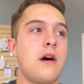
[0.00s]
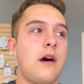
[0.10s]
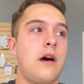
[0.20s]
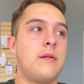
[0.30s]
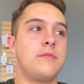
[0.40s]

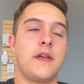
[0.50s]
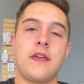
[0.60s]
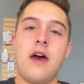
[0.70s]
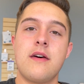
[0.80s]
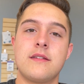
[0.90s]
Um, but
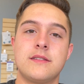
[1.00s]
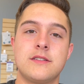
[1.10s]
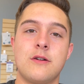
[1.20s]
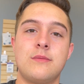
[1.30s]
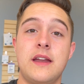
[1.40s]
yeah,
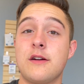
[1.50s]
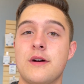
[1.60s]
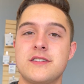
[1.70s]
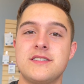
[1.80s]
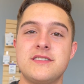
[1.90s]
so any
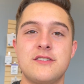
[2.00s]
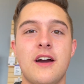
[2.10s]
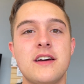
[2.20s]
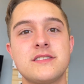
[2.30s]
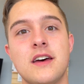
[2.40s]
questions, you
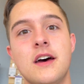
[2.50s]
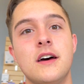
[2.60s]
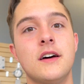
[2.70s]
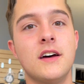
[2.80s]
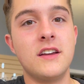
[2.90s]
guys
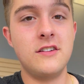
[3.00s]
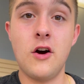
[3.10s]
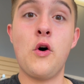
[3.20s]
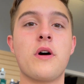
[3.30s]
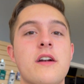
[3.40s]

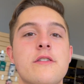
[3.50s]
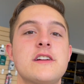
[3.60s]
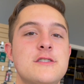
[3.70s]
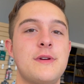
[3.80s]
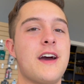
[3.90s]
know where to
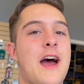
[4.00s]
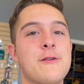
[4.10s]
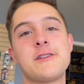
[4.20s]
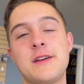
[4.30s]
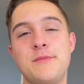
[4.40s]
reach me,
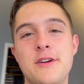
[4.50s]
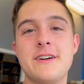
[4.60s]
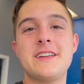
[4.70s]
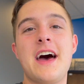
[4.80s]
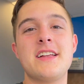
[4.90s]

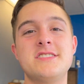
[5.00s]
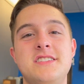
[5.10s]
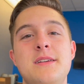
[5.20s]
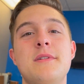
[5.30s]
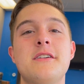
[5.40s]
recompute at
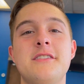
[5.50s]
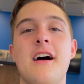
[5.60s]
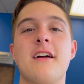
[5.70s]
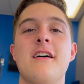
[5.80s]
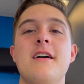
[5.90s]

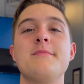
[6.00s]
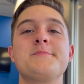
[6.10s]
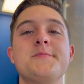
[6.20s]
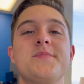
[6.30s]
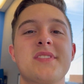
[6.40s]
gmail.com.
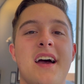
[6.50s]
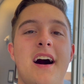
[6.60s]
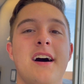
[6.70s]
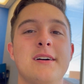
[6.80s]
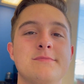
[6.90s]

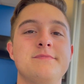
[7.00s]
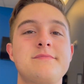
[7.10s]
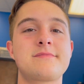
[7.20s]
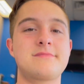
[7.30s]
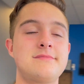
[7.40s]
Um,
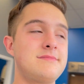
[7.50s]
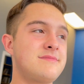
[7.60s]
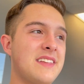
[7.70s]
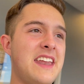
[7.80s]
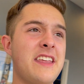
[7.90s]

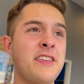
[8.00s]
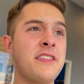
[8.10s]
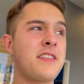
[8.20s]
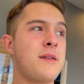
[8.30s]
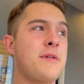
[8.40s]
and I
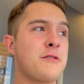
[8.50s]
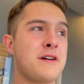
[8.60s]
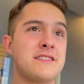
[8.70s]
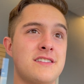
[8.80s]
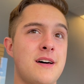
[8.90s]
think that about
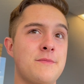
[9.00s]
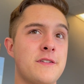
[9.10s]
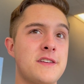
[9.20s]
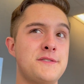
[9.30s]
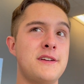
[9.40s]
wraps it up for
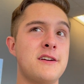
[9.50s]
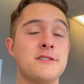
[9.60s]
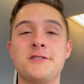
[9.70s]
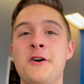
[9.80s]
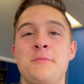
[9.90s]
this video.
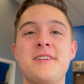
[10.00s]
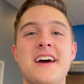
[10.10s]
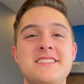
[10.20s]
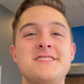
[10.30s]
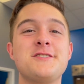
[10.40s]
So I hope you
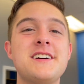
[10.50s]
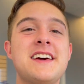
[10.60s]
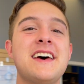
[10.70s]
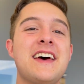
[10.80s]
guys enjoyed.